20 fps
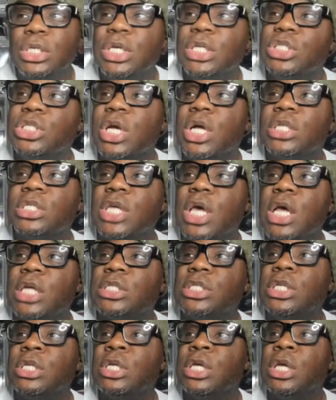get y'all's
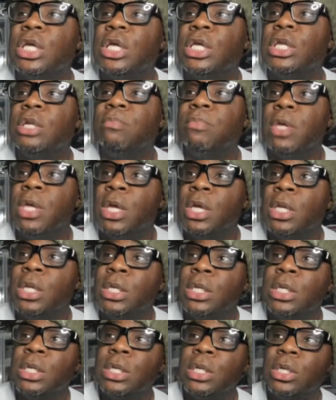ass in the in the bed,
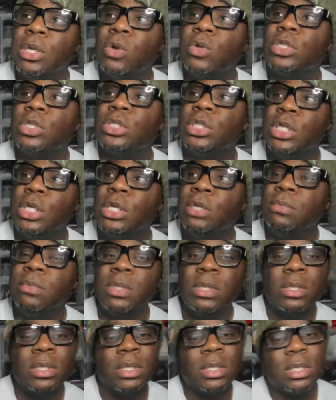go to sleep.
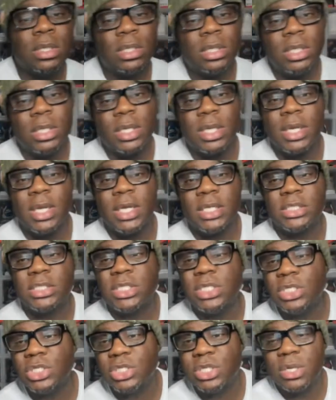Looking ass
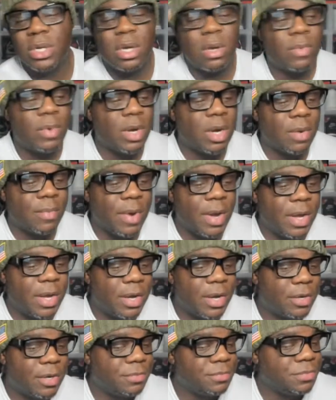T-shirt I'm wearing right
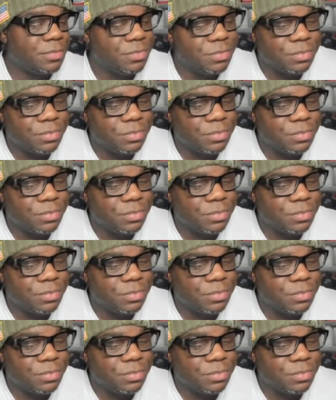here.